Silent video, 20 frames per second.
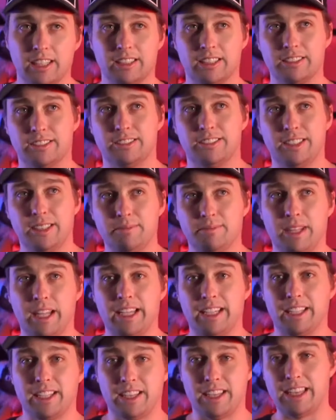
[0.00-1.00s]
doesn't seem
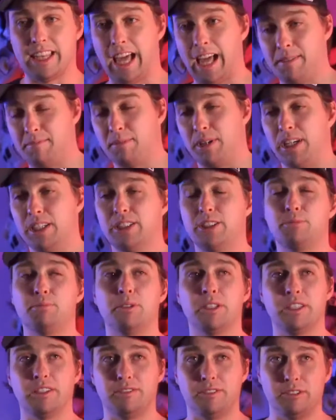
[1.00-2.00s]
like that much,
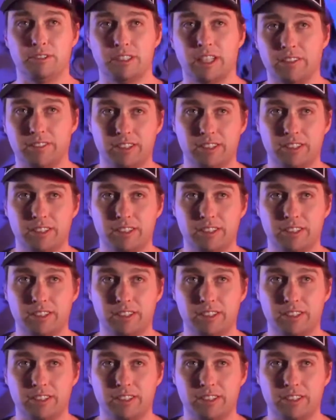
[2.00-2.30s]
but if you save